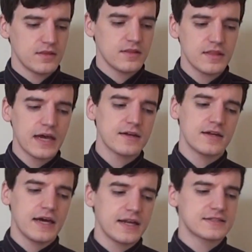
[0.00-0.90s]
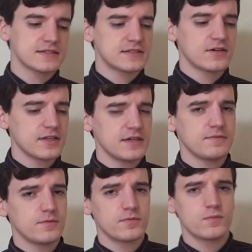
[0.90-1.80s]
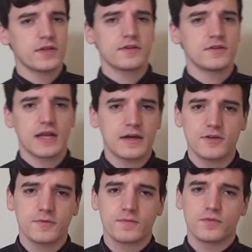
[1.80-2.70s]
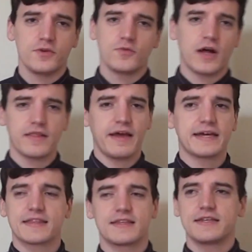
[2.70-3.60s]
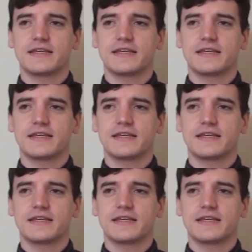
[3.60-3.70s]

Not necessarily whether or not you like the